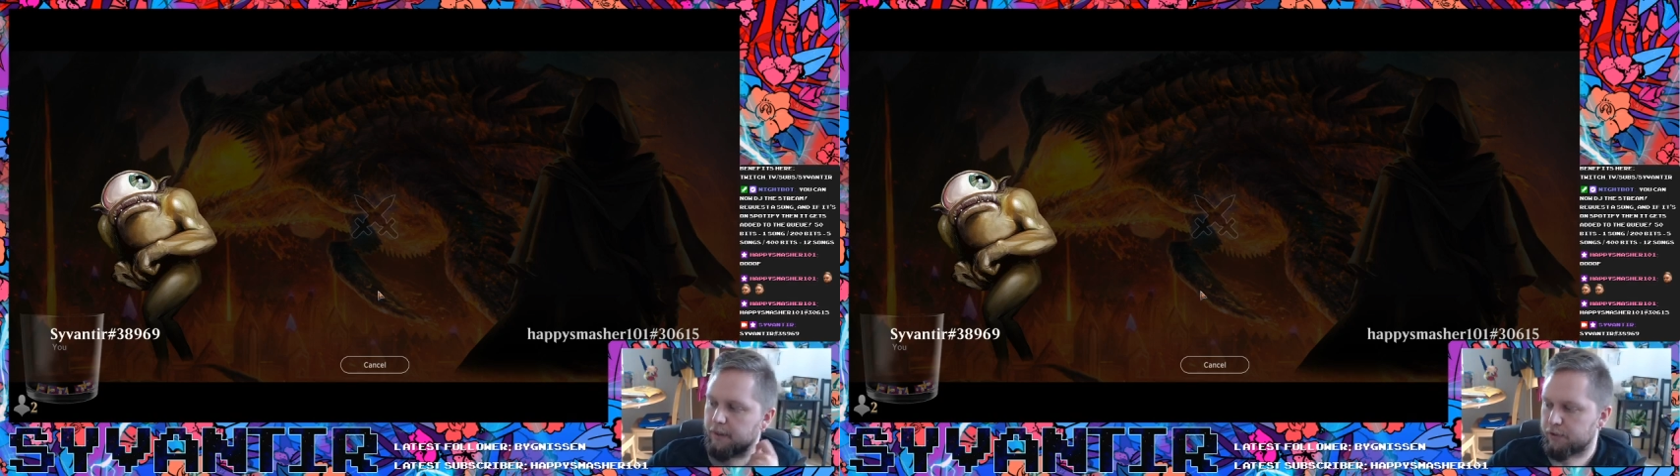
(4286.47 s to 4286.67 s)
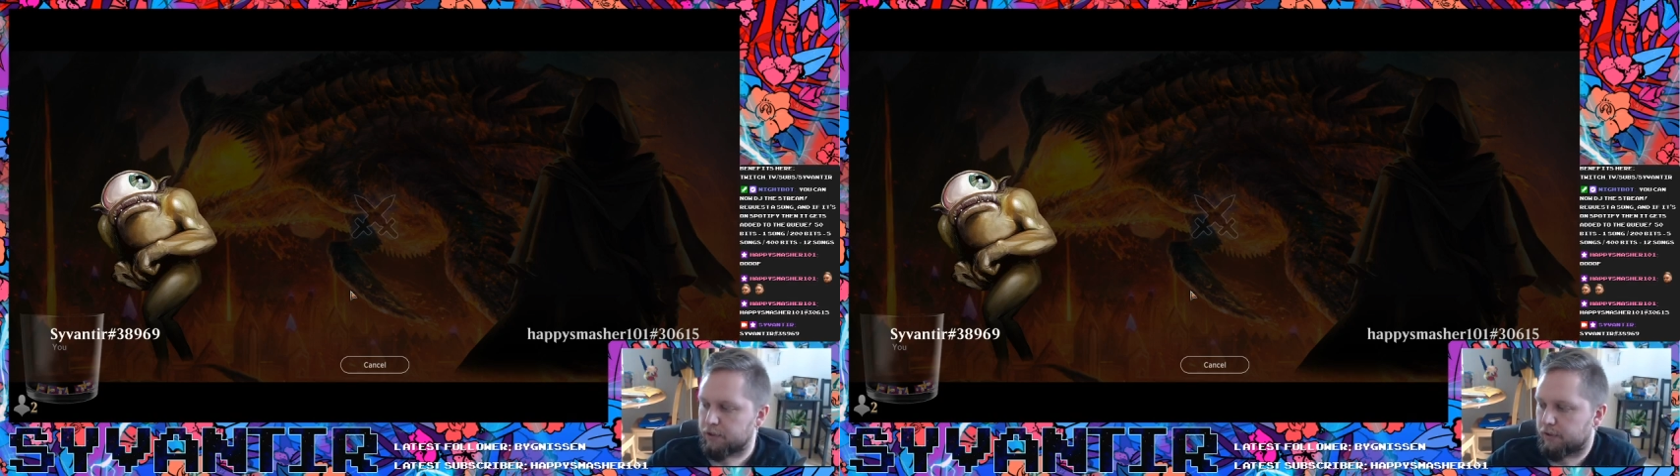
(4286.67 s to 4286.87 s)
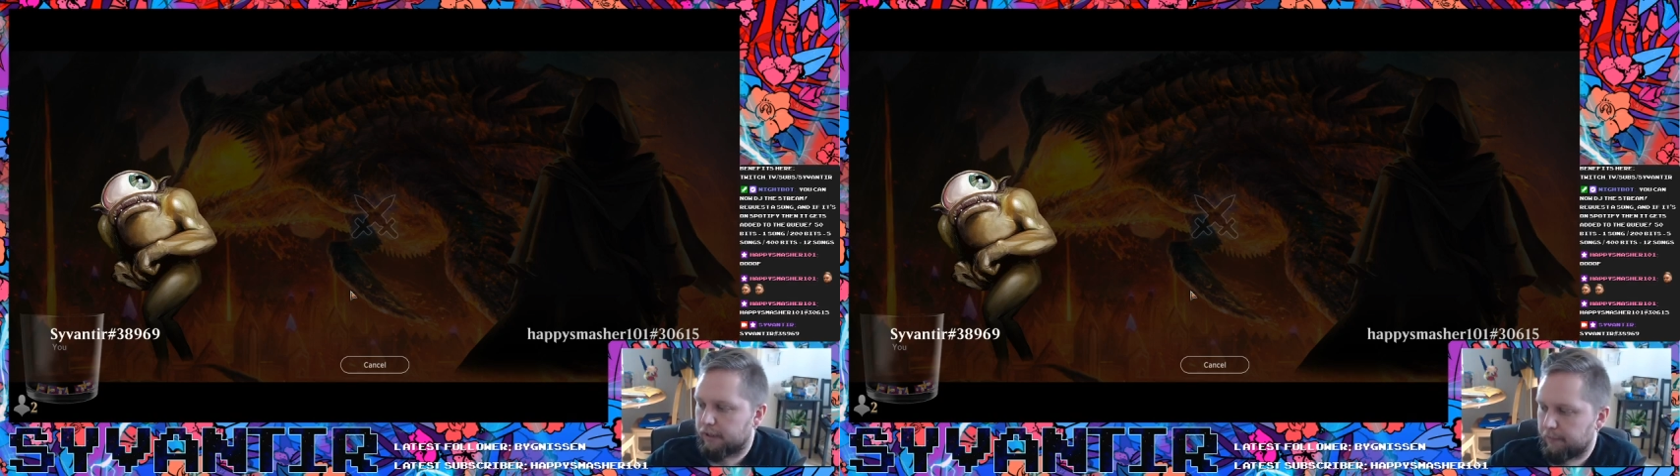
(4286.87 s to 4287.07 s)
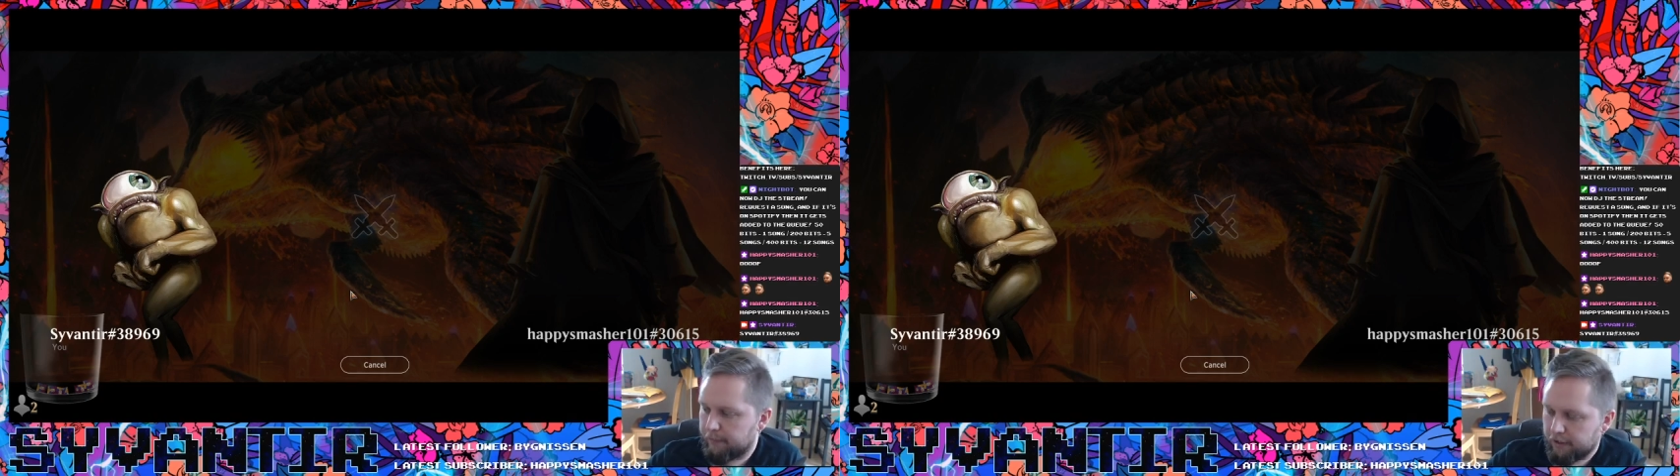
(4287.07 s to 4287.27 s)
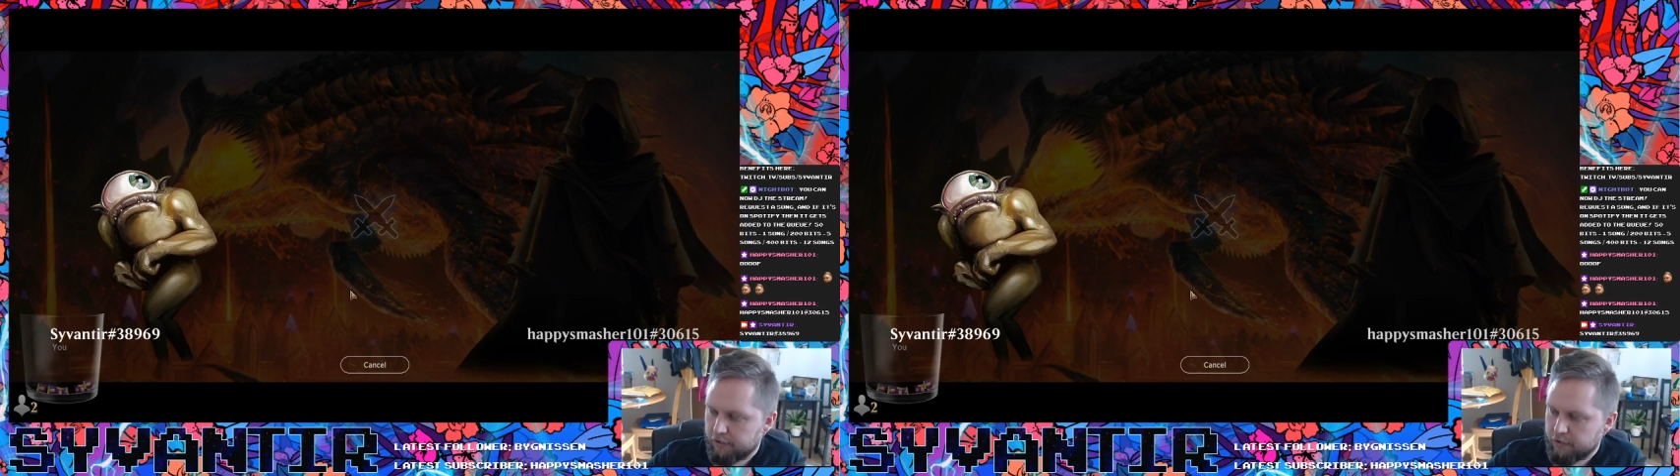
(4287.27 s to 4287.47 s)
be sure to let
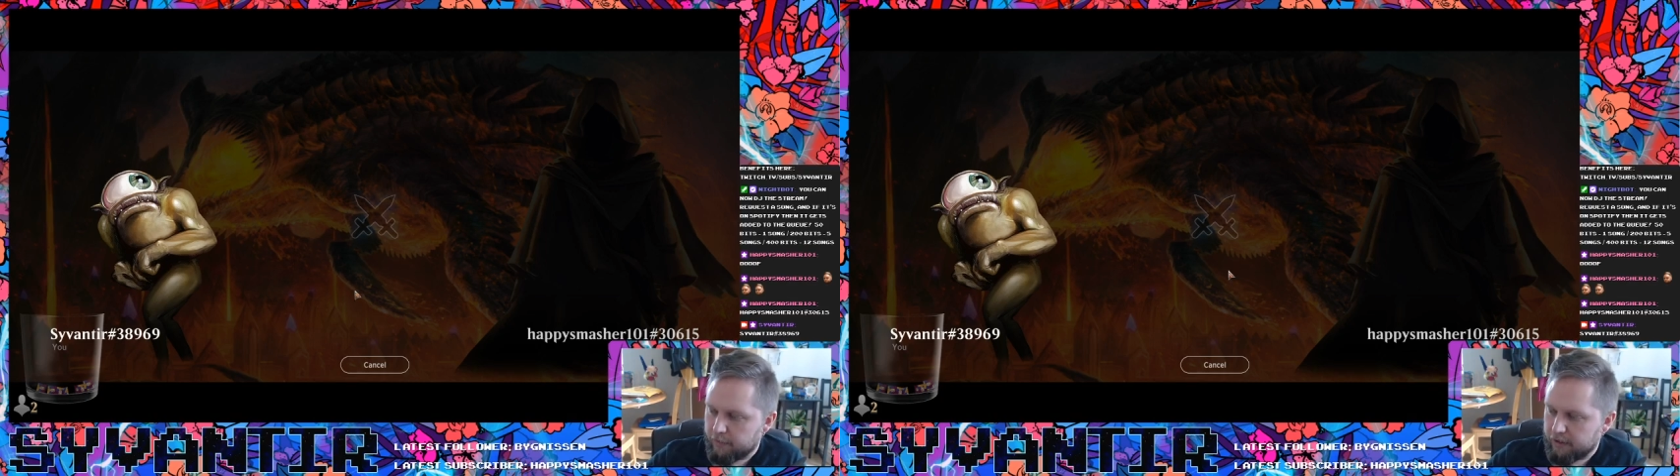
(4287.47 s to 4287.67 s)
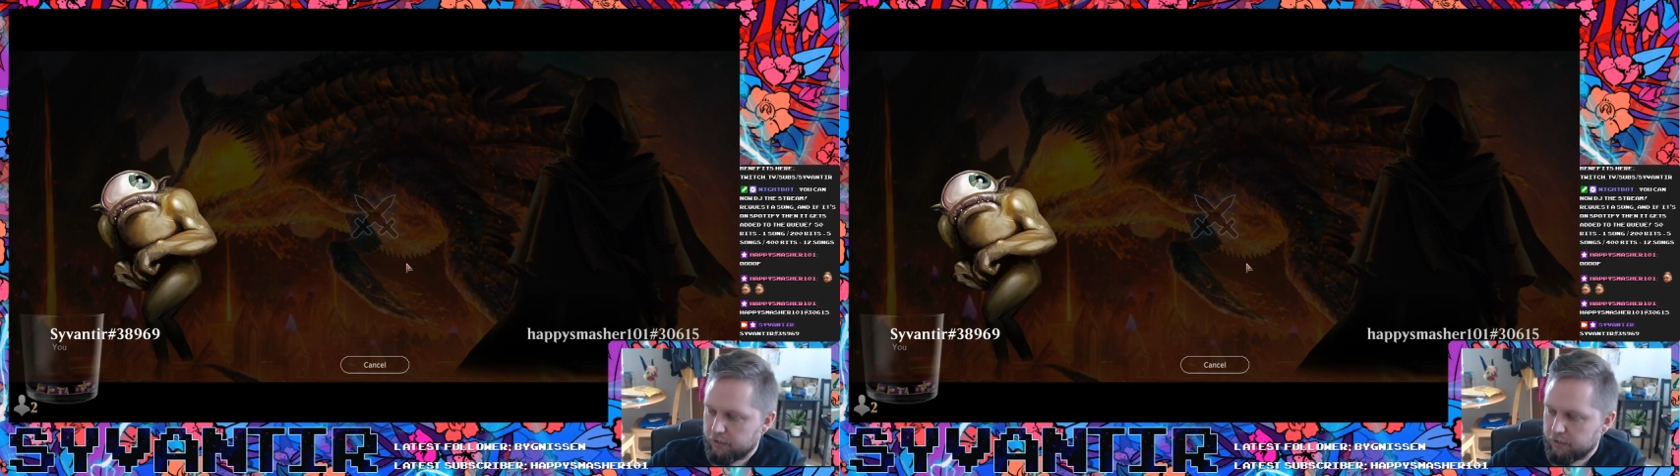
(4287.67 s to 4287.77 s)
me know so we can